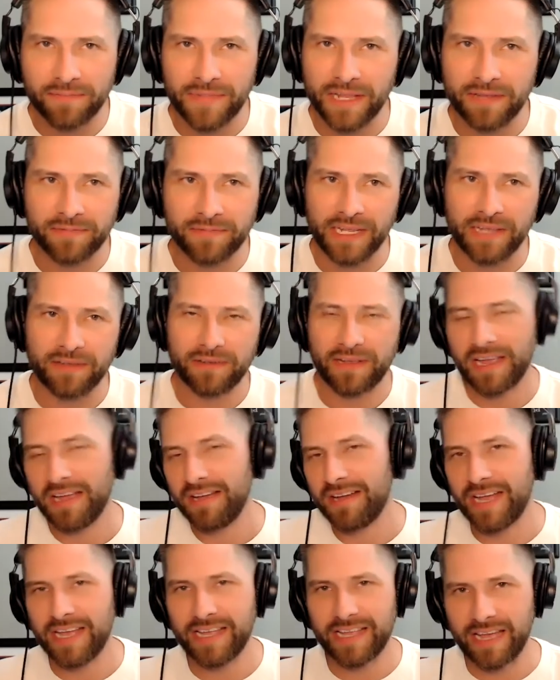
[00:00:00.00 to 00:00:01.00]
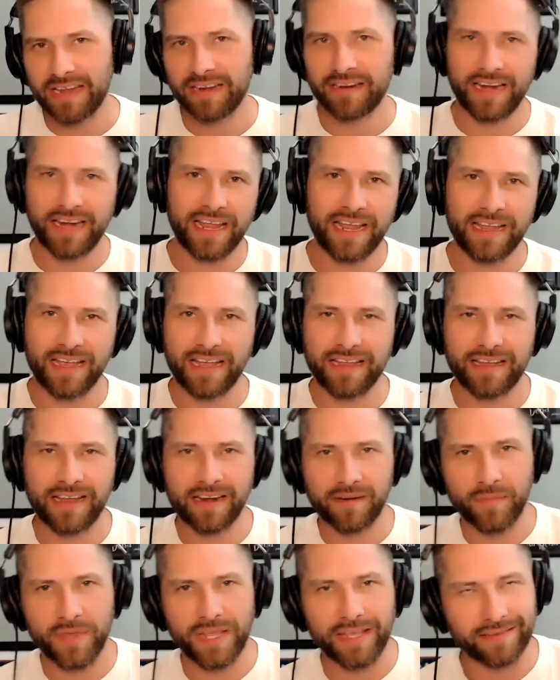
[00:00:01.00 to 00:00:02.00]
blah blah. Oh, I got an A, I got
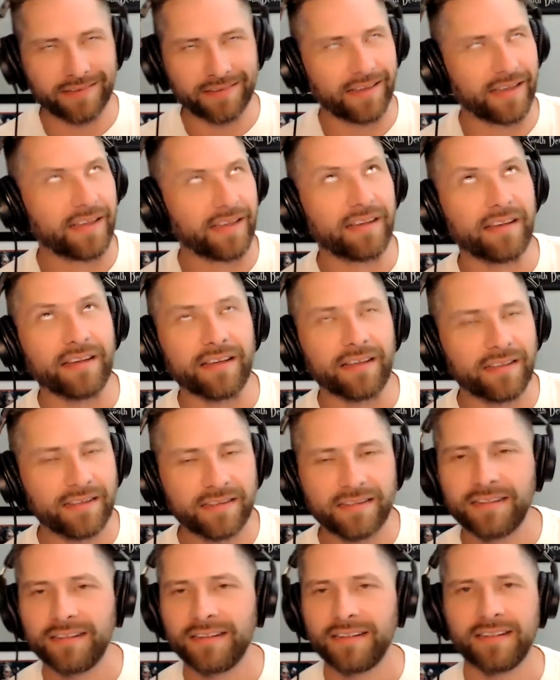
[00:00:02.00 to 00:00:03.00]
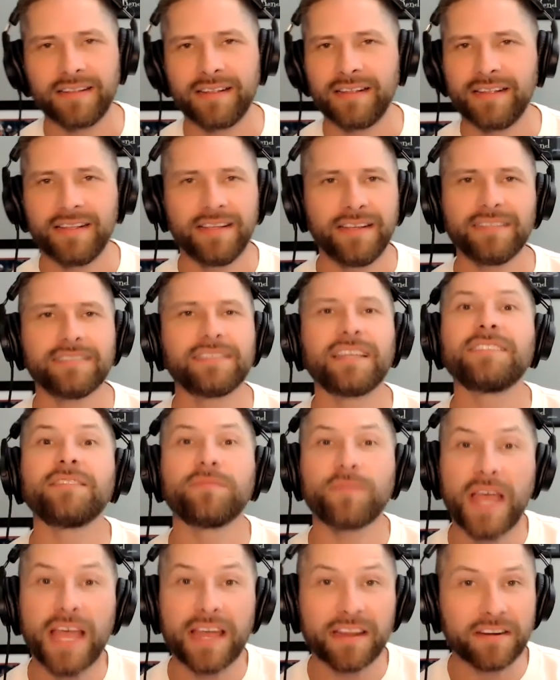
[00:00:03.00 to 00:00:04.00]
a B. It's like, oh, doesn't
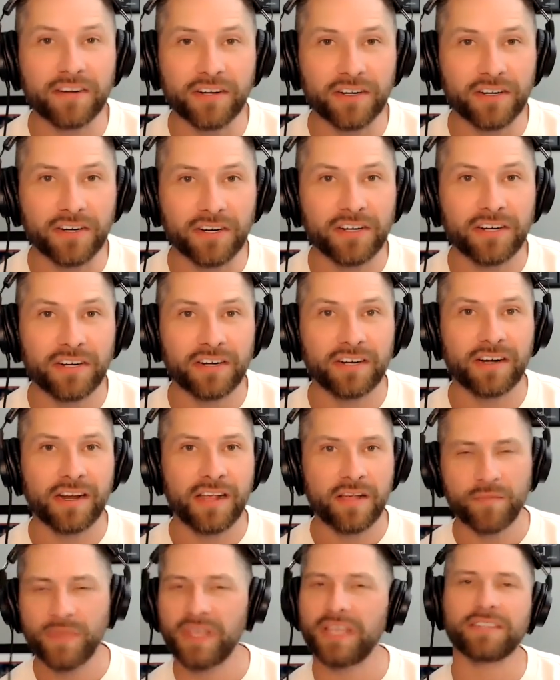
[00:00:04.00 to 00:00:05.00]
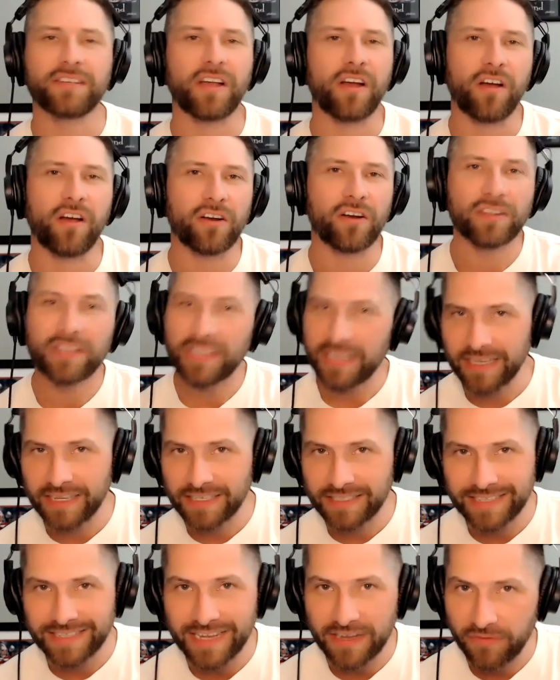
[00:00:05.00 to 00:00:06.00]
matter, because our league
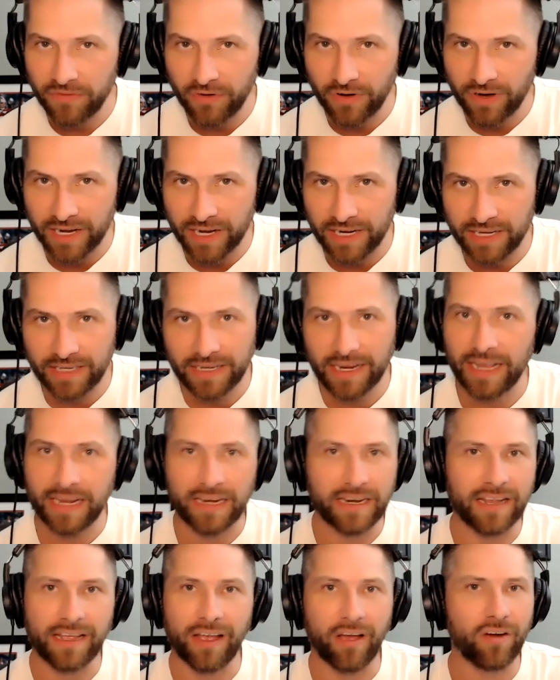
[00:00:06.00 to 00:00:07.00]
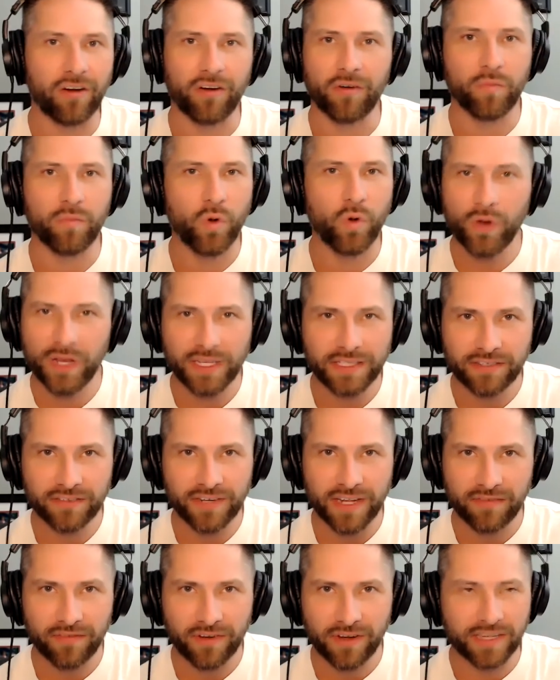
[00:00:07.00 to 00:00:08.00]
is different and our points are
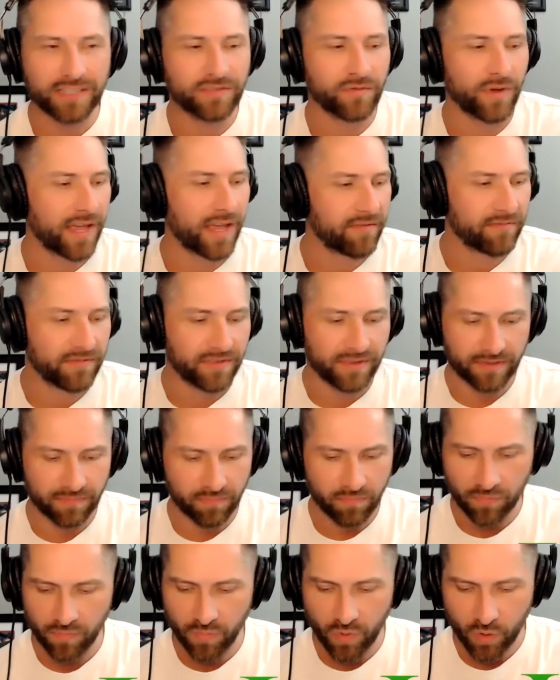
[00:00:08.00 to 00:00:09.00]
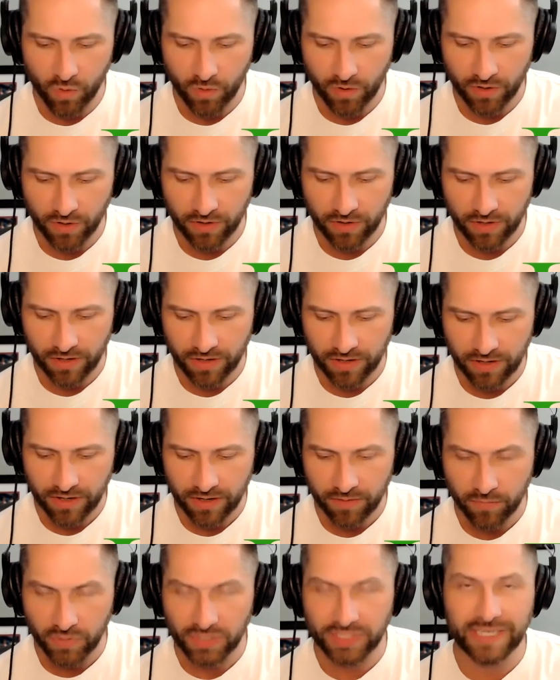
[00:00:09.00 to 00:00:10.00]
different because we have more
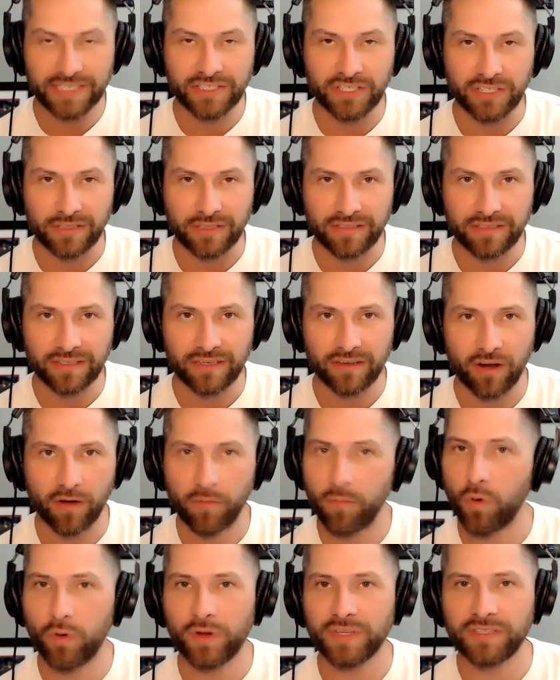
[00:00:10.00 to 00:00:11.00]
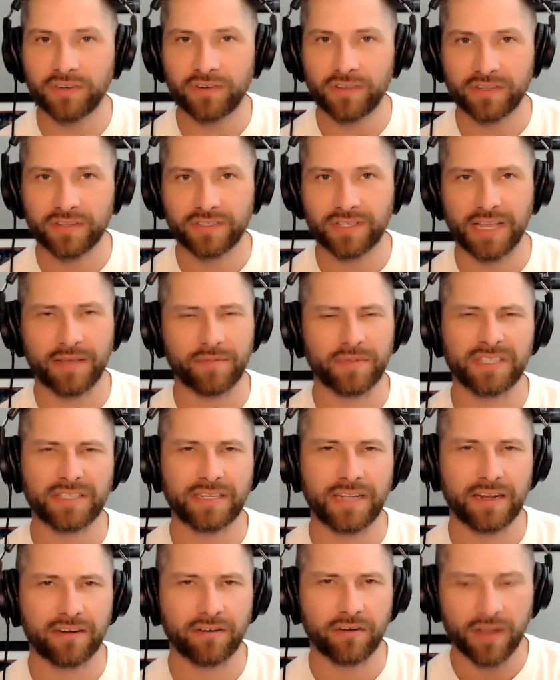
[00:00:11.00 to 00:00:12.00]
positions. Our points are the same as
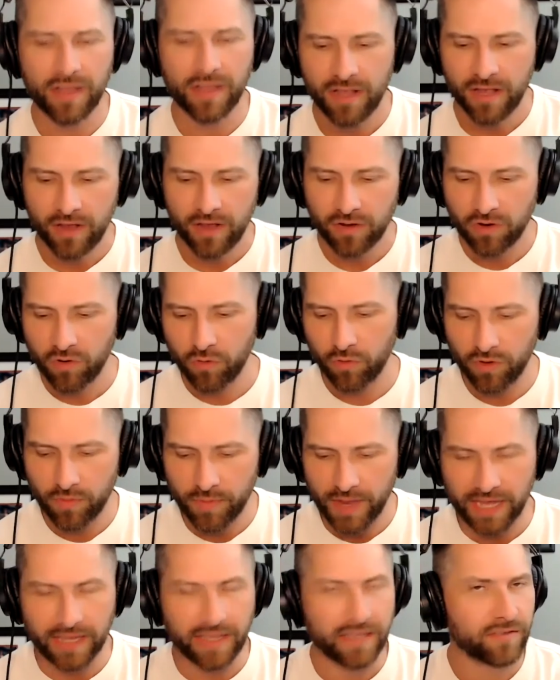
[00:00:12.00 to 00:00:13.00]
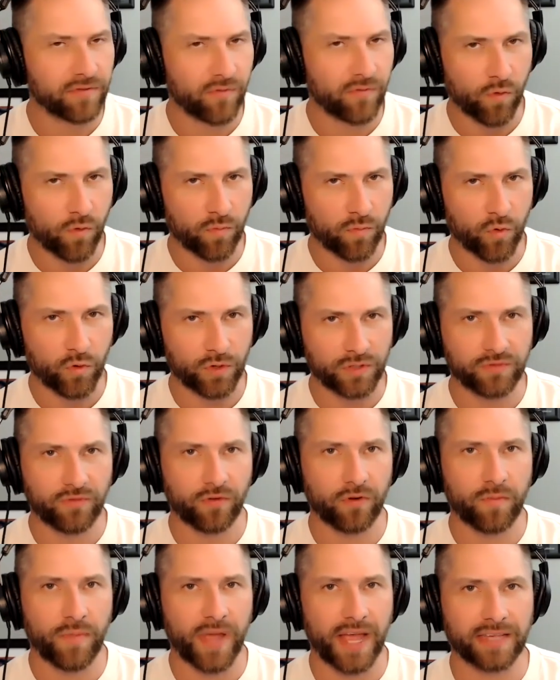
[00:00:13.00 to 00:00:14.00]
standard. Quarterback gets 4 points
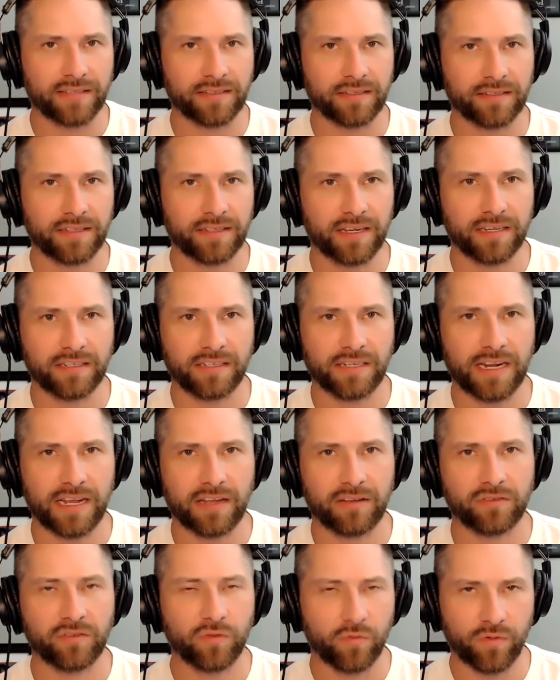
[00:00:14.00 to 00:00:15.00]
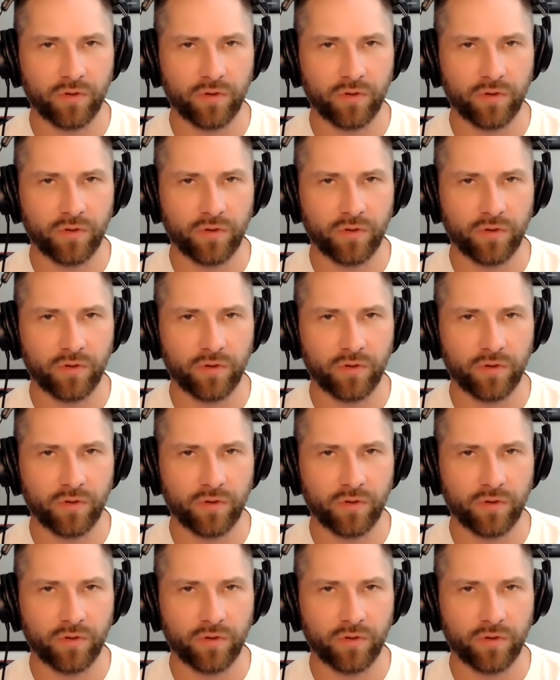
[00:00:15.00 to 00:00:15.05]
for a passing touchdown.